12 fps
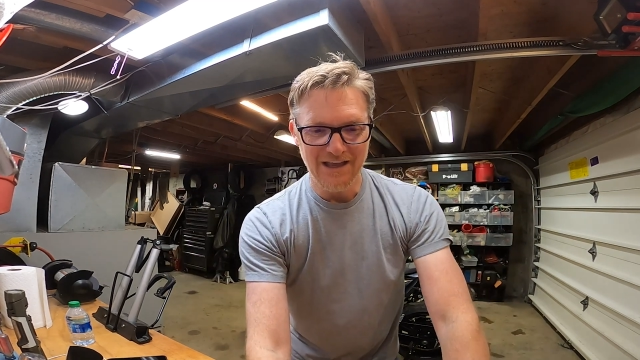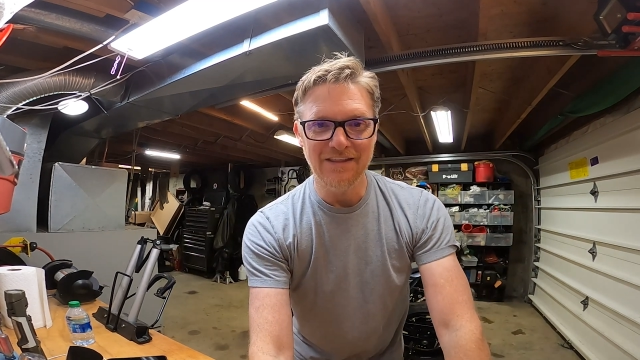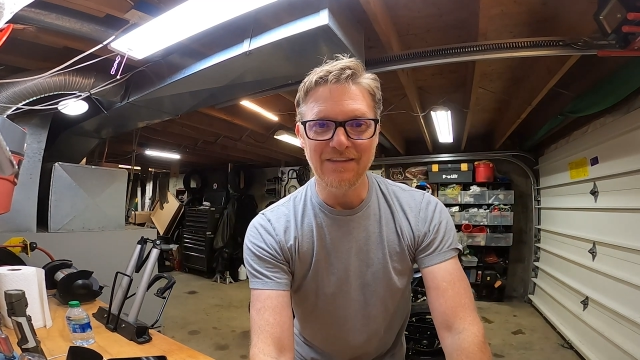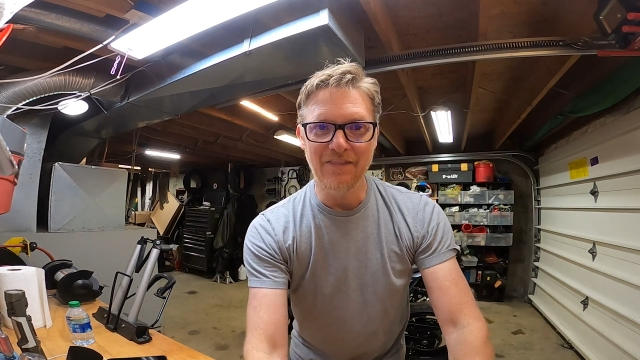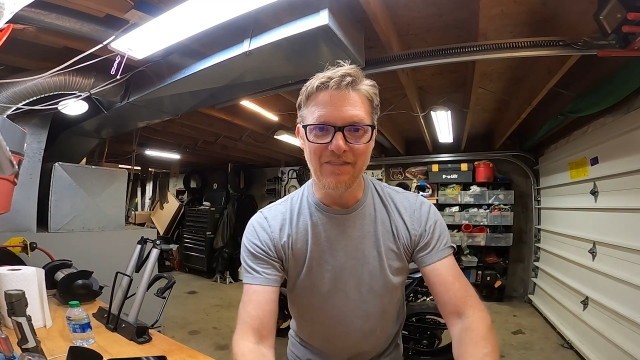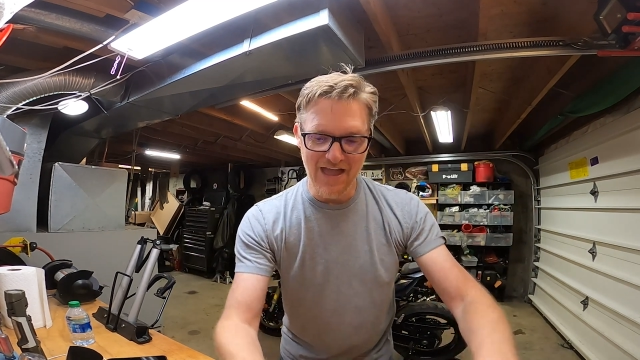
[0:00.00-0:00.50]

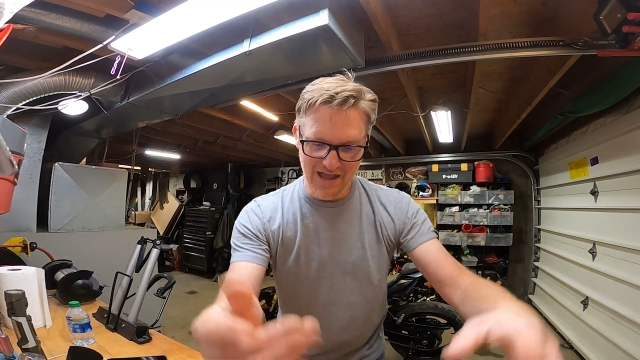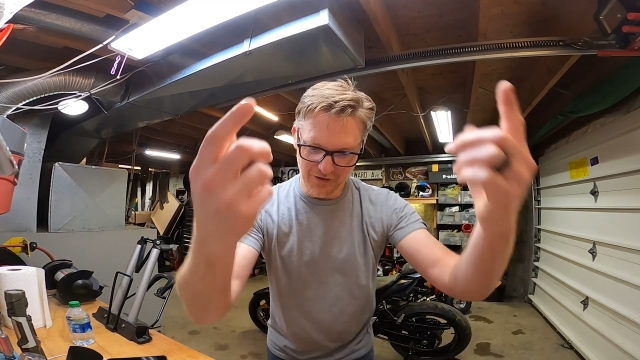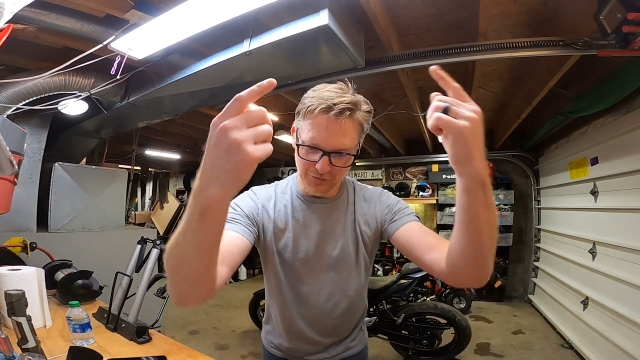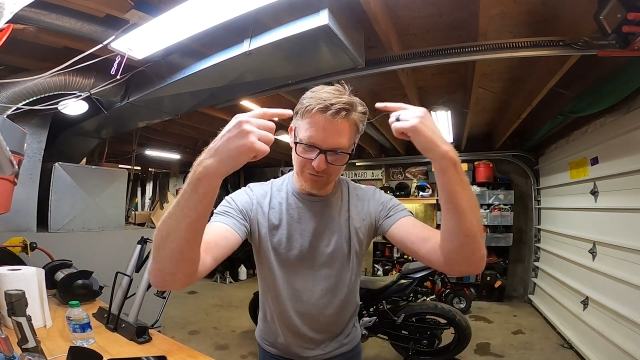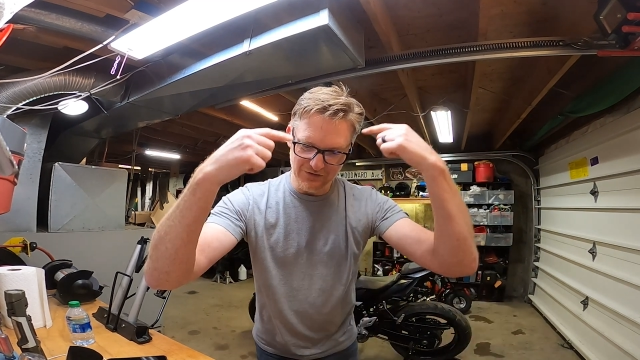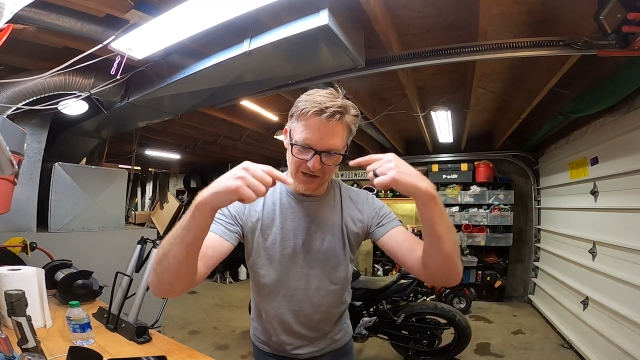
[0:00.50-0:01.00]
and then
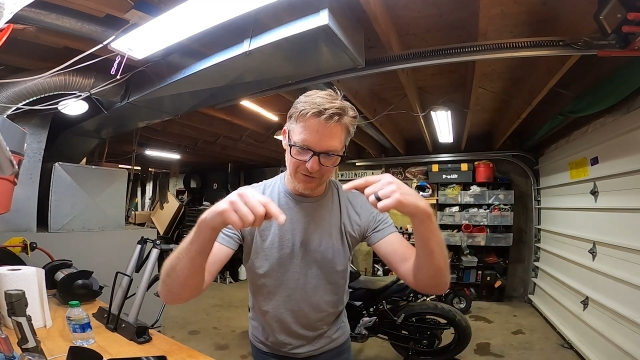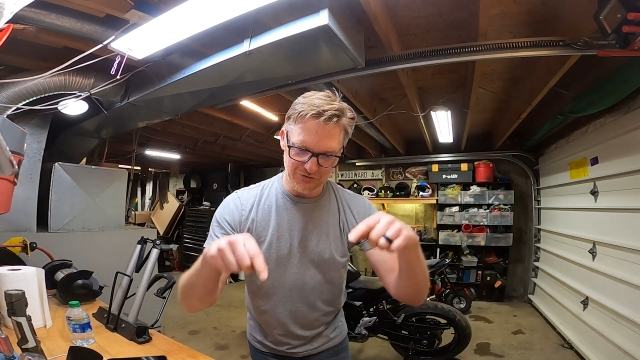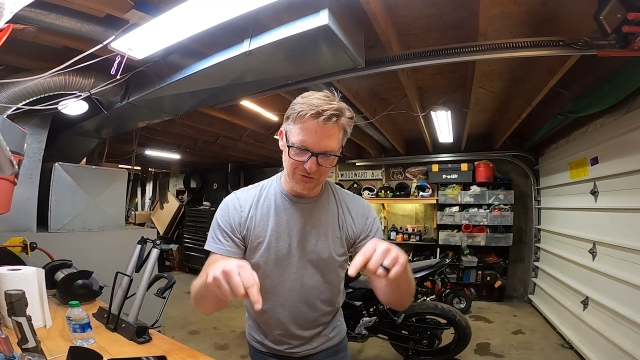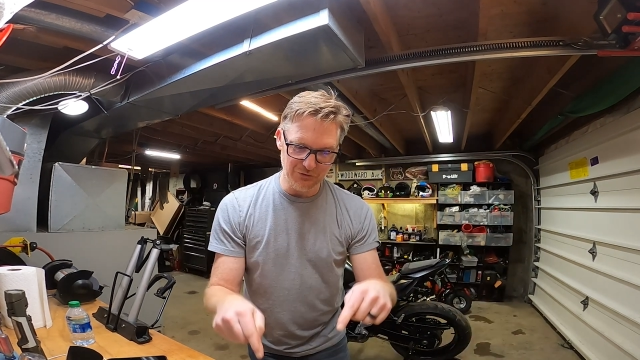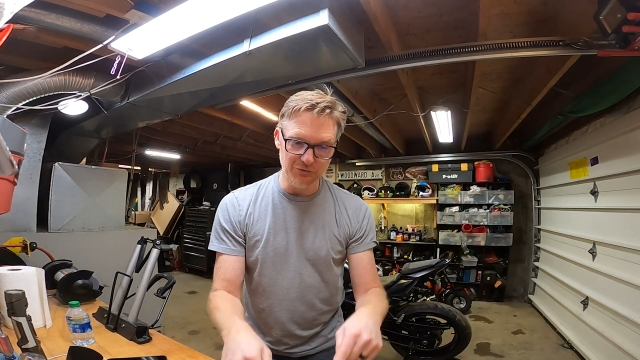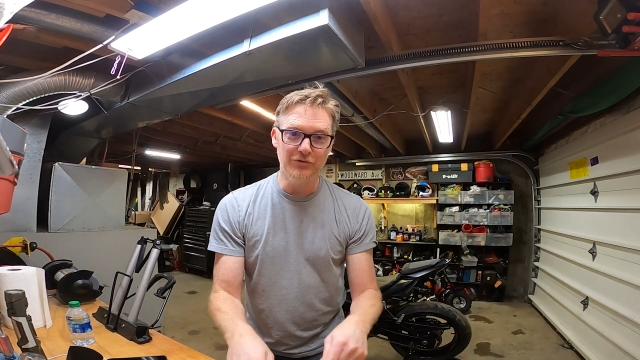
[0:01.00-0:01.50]
that goes down
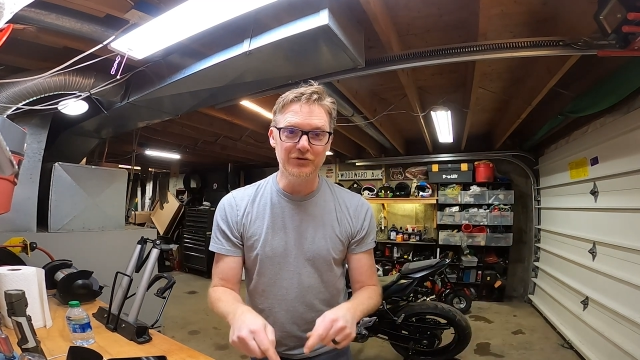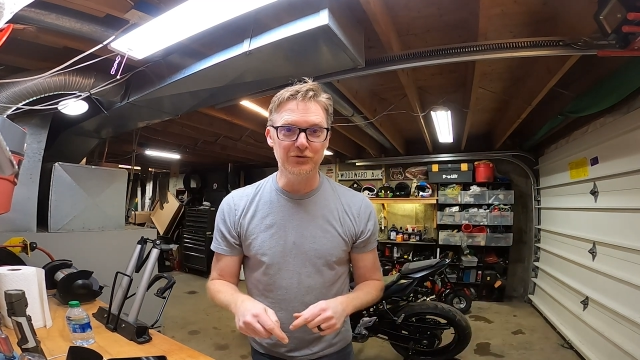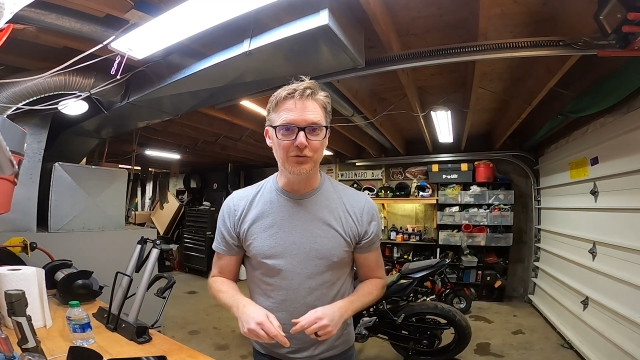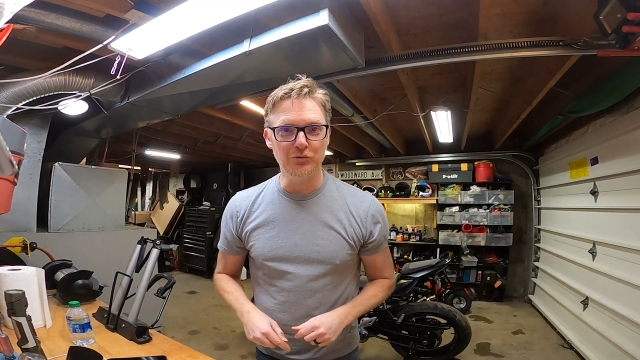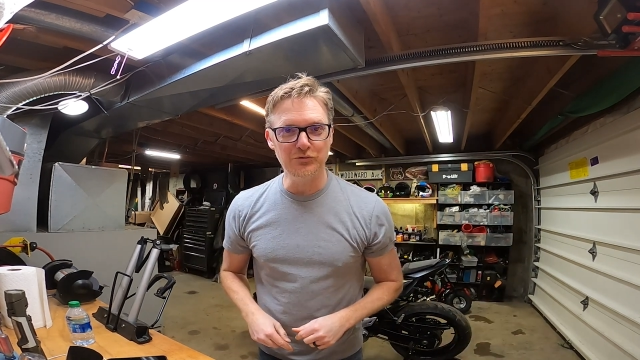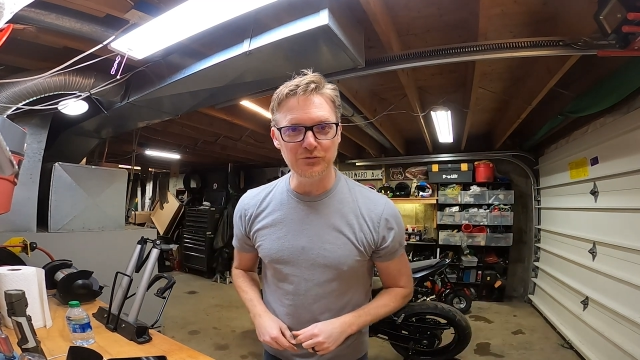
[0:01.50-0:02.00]
to
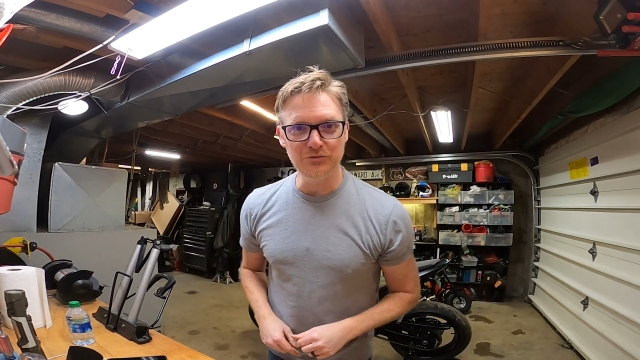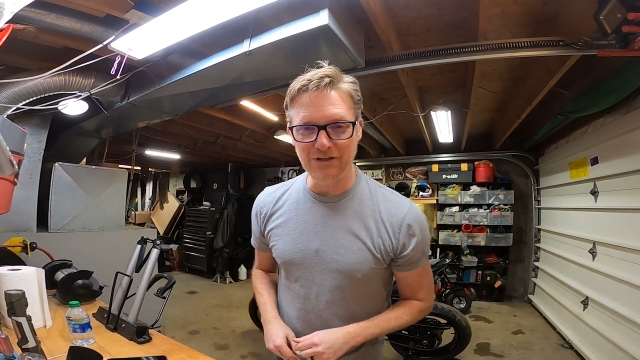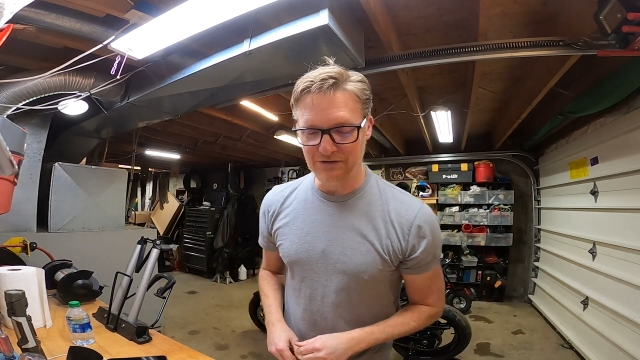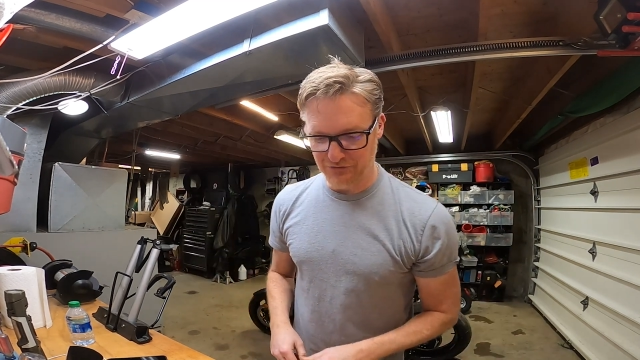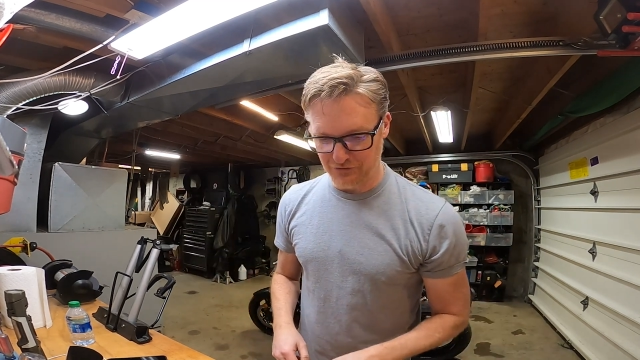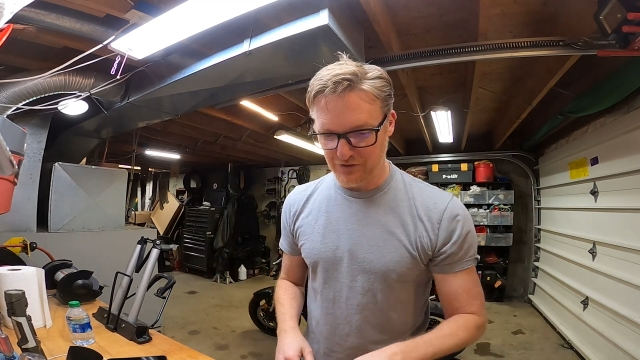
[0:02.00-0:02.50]
your O2
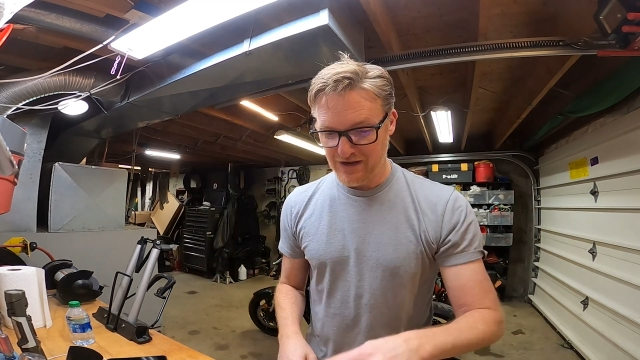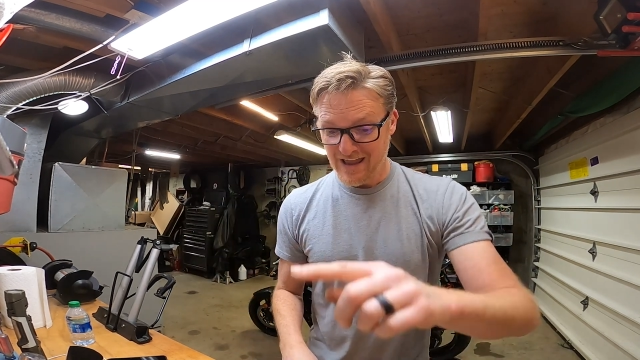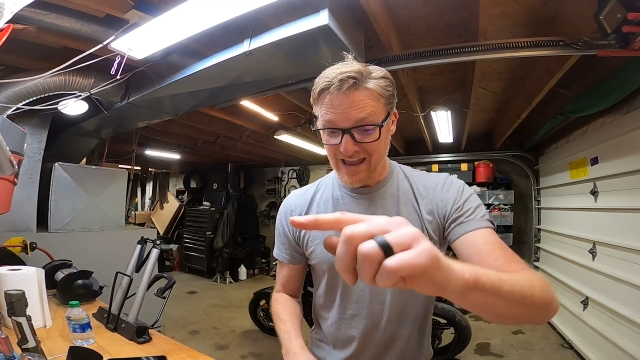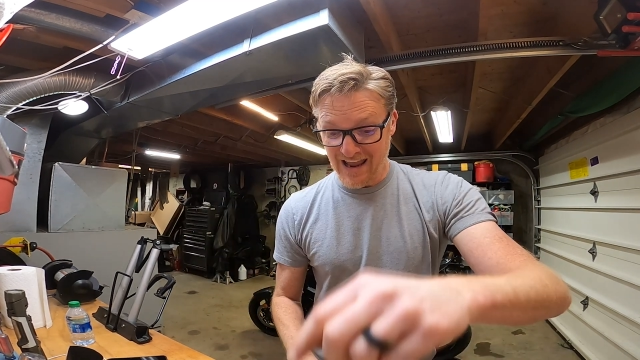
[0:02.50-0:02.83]
sensor,